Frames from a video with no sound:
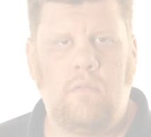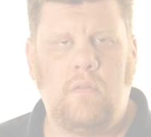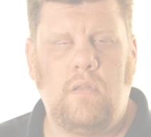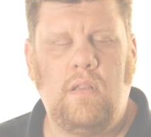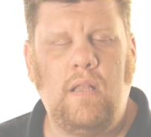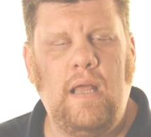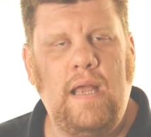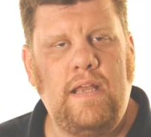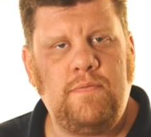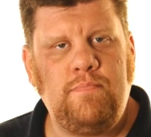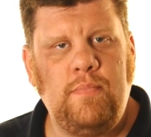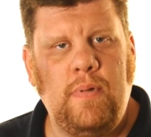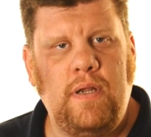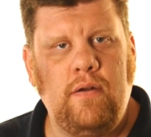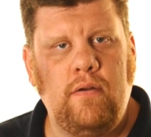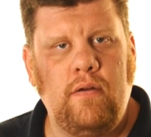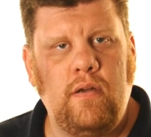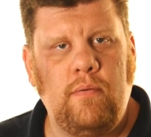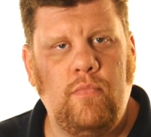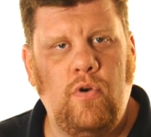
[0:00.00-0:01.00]
The last
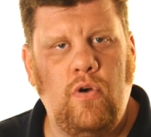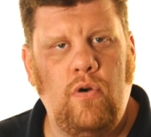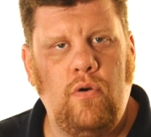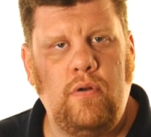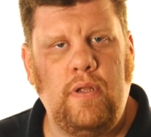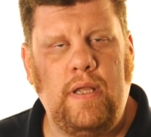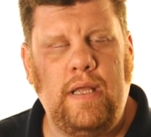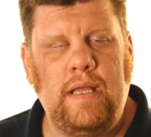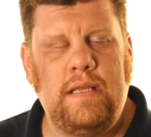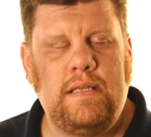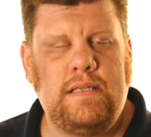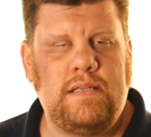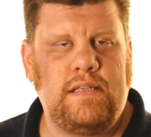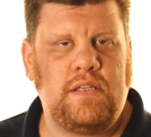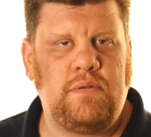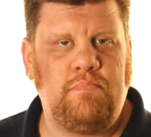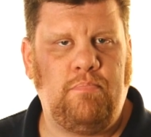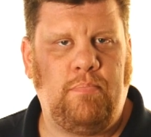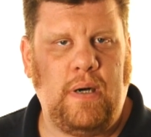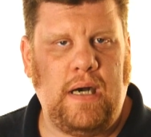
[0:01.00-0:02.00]
metering mode is
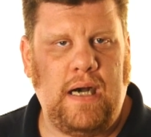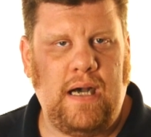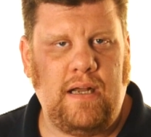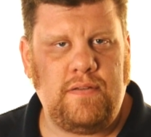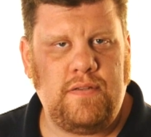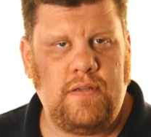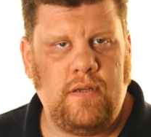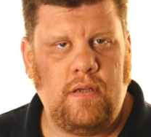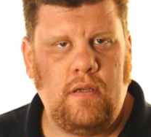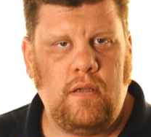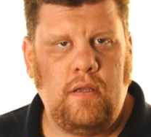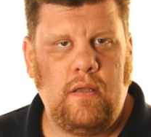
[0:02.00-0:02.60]
spot.